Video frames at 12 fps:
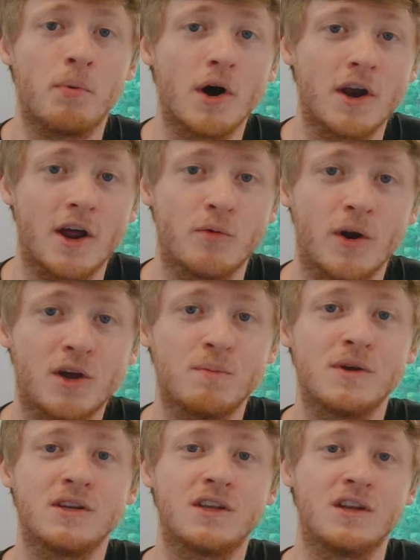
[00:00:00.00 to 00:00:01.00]
But I'd
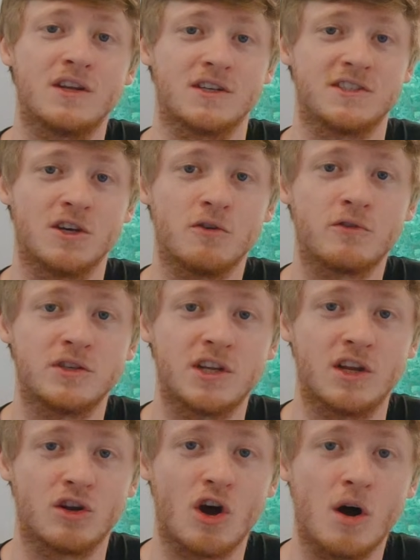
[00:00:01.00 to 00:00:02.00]
recommend getting a
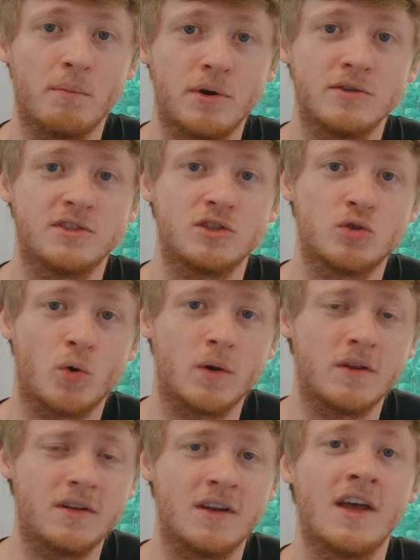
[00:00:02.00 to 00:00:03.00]
self-contained composting
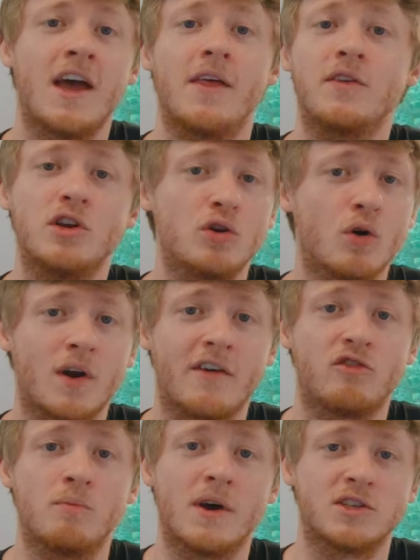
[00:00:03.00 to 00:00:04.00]
toilet, and then you don't
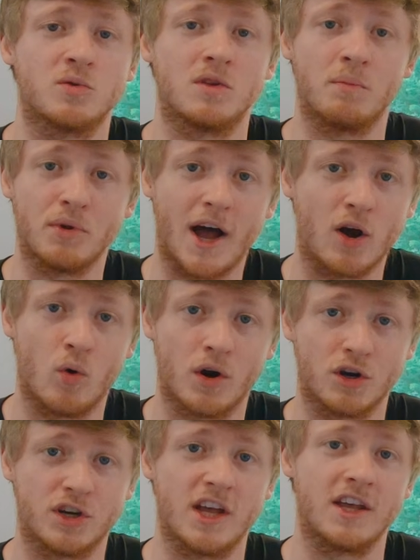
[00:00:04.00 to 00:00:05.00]
have to mess with the black
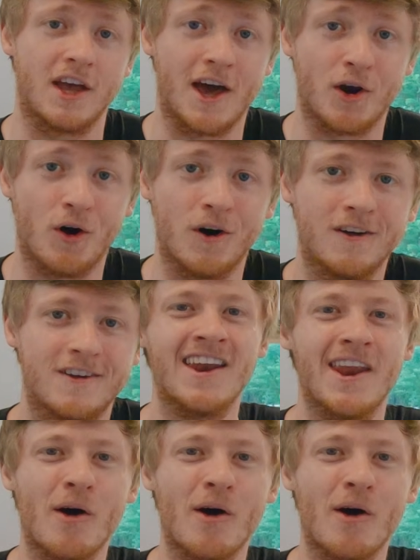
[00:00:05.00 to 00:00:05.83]
water tank at all.